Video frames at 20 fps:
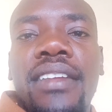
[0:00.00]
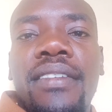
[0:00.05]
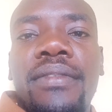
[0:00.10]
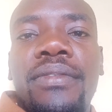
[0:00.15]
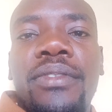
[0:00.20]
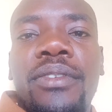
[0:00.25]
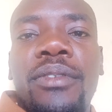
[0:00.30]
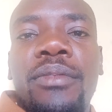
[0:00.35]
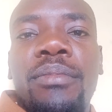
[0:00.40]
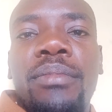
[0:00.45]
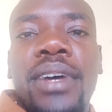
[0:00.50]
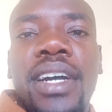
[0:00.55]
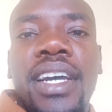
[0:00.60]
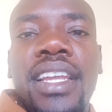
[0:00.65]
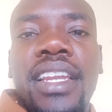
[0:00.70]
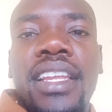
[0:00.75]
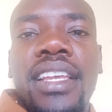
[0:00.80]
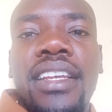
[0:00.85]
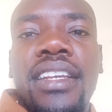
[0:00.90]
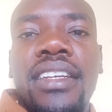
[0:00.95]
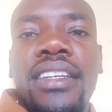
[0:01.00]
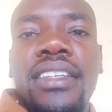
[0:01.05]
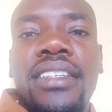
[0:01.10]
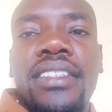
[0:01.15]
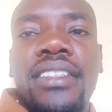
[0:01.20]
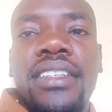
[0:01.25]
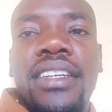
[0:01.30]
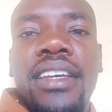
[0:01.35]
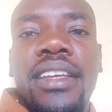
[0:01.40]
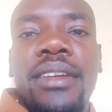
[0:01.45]
for burning
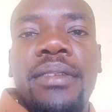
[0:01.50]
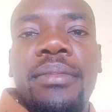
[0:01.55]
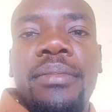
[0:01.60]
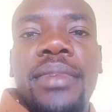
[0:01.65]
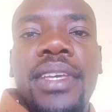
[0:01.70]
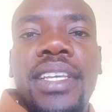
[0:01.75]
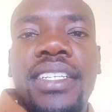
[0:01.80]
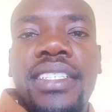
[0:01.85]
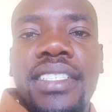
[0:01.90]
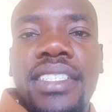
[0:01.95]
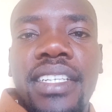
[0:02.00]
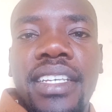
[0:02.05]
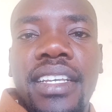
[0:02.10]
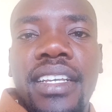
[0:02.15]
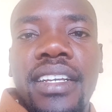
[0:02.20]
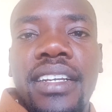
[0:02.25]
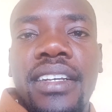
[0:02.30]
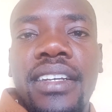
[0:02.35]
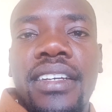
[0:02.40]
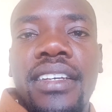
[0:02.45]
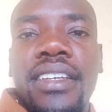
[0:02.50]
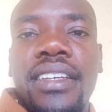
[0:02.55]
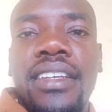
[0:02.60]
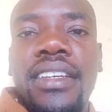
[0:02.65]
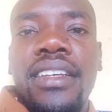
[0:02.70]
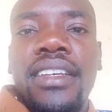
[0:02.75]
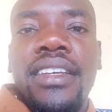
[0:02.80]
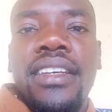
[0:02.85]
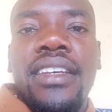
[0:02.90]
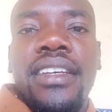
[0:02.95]
and mixing.
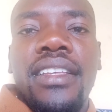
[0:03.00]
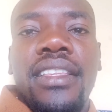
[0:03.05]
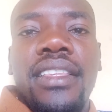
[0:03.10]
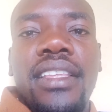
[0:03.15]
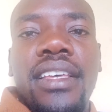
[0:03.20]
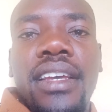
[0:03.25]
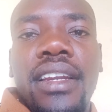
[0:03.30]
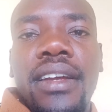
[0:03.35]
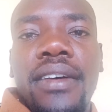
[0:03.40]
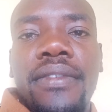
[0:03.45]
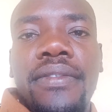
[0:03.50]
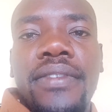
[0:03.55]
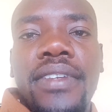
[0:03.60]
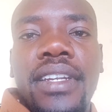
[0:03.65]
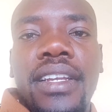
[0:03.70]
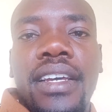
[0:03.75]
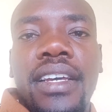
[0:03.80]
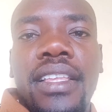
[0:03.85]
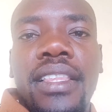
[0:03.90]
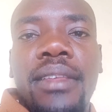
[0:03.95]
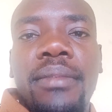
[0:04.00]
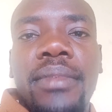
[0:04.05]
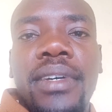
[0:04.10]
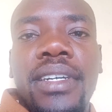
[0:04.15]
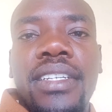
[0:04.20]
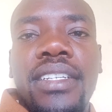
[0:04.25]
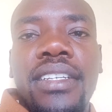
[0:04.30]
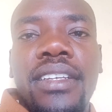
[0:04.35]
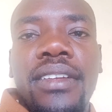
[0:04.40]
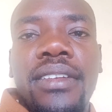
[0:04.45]
Thereafter, the
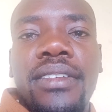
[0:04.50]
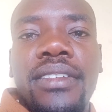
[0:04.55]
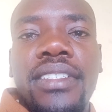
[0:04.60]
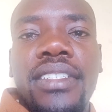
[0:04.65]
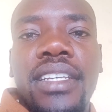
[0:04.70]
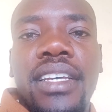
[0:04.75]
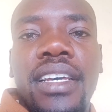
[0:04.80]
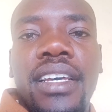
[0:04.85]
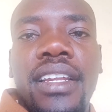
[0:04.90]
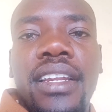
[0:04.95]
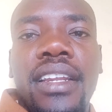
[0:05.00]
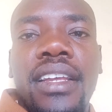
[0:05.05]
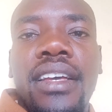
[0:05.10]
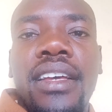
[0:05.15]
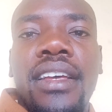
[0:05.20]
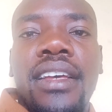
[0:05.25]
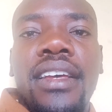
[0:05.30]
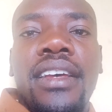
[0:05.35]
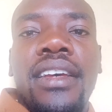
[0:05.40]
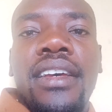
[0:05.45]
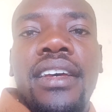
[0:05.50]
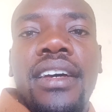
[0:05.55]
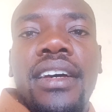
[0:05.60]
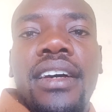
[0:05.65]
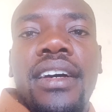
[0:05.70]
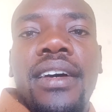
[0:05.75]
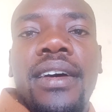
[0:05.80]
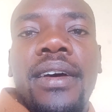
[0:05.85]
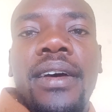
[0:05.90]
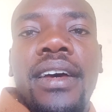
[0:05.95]
materials are
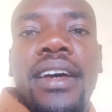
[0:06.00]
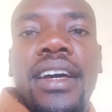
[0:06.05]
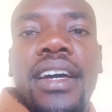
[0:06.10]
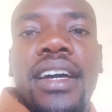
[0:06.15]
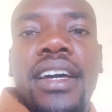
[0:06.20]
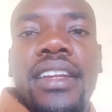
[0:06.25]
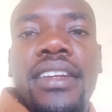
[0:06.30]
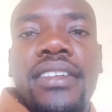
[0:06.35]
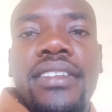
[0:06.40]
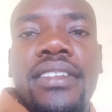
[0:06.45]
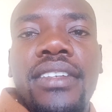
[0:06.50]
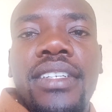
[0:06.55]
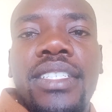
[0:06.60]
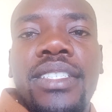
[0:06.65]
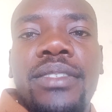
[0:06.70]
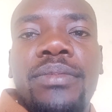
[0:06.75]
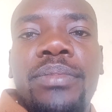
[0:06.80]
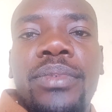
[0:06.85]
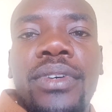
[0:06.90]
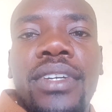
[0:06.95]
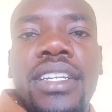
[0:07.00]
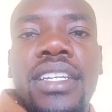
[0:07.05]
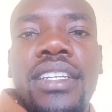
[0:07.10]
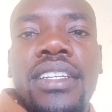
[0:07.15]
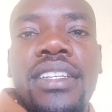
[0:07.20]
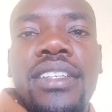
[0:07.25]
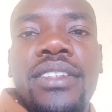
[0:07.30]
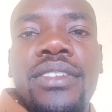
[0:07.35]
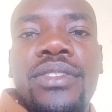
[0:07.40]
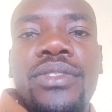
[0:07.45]

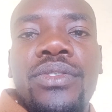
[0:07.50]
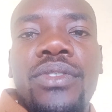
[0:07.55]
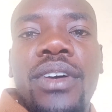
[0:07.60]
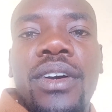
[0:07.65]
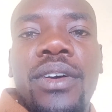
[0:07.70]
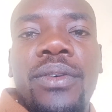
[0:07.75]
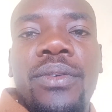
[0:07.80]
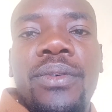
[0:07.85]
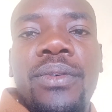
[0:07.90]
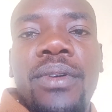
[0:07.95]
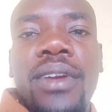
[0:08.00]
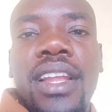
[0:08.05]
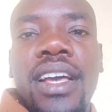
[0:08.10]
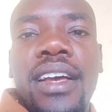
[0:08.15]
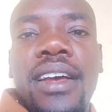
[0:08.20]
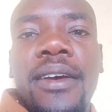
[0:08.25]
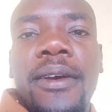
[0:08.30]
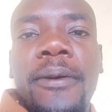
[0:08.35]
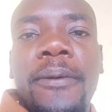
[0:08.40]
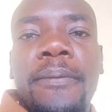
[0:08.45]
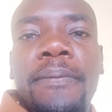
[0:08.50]
transported into a cooler,